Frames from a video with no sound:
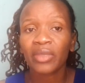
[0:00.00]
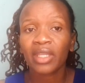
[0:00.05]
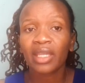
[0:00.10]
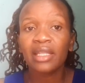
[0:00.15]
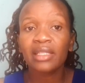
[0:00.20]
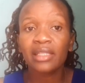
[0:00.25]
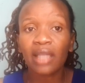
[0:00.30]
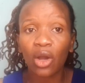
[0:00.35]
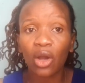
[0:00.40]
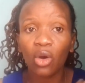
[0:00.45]

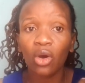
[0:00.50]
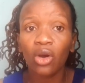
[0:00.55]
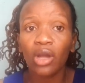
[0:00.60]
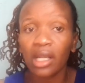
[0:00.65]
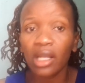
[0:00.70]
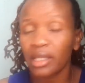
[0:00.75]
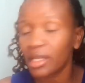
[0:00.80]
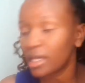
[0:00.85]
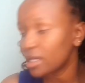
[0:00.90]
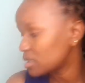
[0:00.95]
it's a call
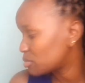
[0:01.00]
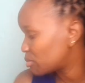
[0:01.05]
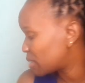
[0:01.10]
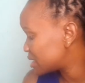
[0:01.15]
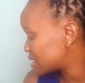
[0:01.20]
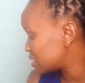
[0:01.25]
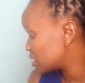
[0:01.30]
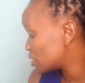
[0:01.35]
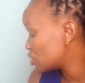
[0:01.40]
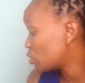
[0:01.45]
yes but
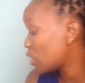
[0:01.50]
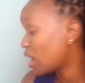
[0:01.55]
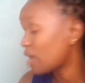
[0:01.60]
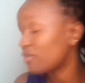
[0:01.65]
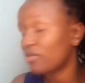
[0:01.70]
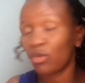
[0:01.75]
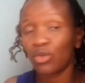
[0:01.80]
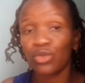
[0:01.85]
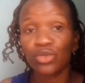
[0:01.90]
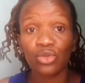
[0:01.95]
you have
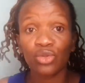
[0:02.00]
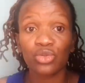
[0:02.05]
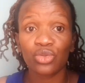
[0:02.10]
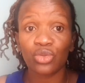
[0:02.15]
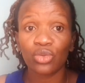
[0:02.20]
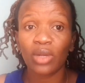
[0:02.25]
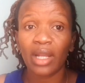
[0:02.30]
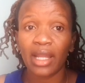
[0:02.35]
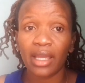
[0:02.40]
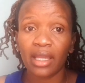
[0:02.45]
also
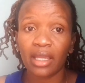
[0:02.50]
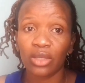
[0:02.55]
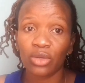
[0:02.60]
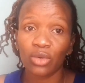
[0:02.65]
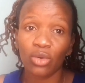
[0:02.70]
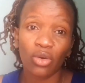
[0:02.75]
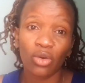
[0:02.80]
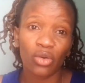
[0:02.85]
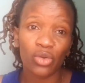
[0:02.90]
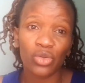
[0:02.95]
to like
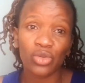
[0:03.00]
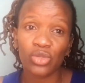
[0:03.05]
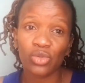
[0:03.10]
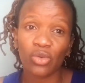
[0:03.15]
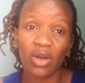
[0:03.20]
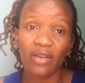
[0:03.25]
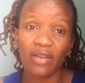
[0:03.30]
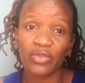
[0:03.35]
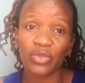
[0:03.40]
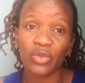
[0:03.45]
you have you also
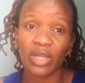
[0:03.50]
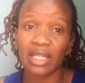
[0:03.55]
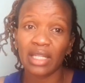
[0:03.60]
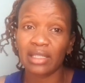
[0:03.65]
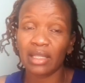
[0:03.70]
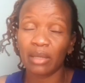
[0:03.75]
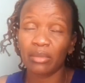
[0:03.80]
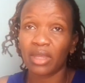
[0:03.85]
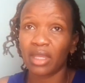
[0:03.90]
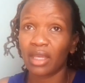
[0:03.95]
have to get
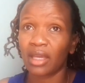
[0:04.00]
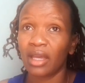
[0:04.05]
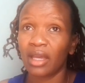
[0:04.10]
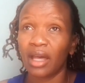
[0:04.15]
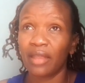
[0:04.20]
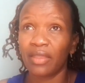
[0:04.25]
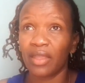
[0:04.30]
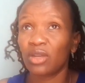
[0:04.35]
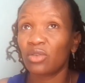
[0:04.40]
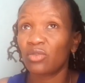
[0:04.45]
something
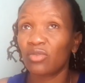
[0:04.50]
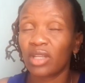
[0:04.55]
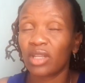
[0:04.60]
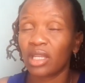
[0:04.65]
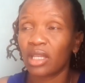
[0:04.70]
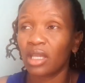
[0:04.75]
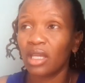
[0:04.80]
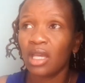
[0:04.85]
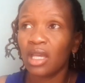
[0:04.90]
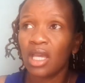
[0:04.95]
at the end of the
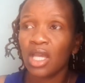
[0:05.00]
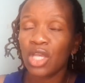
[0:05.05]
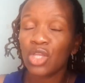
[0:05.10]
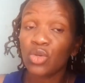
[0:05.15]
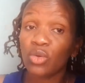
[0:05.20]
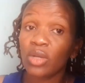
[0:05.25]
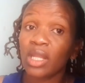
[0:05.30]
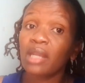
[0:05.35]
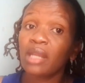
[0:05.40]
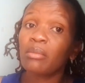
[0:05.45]
day
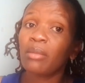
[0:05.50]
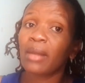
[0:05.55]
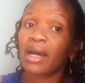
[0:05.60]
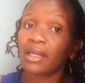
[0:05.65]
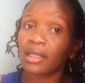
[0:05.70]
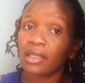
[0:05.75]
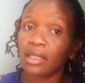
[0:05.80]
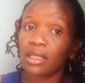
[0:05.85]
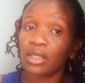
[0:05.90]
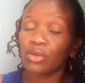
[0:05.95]
you need
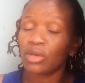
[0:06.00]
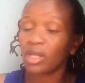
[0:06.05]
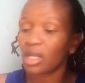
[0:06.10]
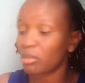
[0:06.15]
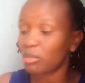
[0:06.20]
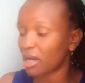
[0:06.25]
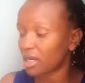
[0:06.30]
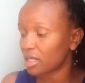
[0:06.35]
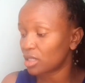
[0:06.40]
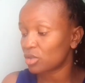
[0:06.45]
money you need
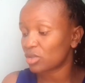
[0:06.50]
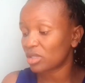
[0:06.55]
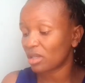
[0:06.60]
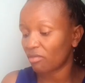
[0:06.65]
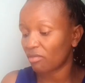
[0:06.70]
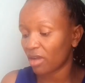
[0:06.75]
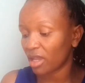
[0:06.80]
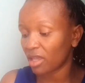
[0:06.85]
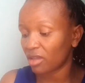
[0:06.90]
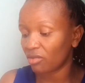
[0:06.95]
money to
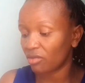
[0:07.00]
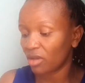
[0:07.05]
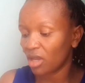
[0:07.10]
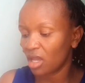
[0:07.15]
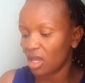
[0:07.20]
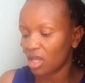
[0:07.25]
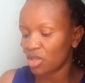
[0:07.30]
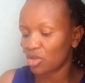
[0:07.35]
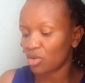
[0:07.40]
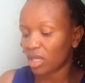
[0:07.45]
survive
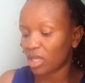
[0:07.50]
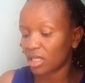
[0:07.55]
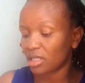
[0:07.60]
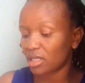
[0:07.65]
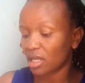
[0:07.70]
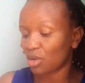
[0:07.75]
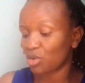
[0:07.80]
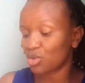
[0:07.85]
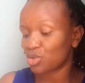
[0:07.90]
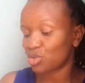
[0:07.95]
your kids
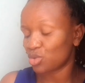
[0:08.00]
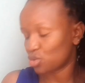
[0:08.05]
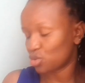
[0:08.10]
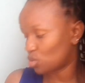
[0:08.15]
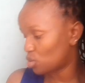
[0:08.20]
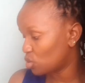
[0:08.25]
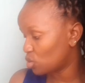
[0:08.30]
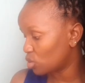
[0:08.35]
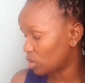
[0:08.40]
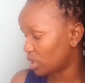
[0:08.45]
are going to
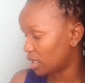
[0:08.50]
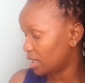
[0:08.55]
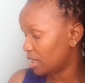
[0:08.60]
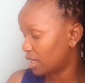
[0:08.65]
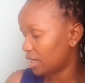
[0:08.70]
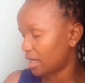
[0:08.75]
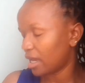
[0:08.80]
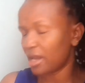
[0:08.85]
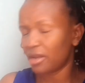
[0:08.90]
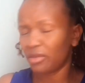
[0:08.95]
school
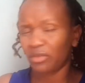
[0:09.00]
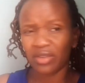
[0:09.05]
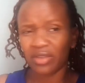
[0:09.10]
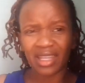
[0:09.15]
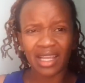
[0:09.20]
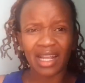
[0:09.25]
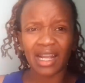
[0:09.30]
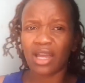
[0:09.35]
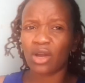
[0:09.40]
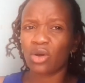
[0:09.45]
and
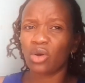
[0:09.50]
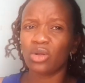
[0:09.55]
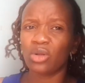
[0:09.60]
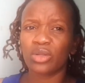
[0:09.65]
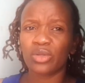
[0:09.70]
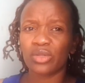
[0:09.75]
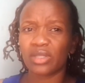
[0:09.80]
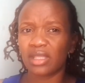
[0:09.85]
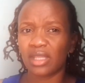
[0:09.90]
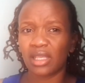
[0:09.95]
everything like all
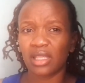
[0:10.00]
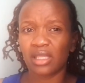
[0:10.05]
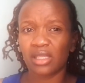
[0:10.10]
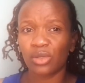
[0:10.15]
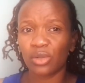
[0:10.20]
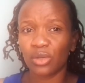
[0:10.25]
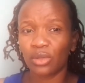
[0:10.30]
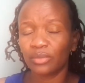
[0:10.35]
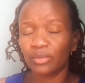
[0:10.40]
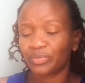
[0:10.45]
those things
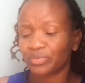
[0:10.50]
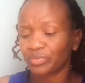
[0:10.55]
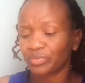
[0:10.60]
you know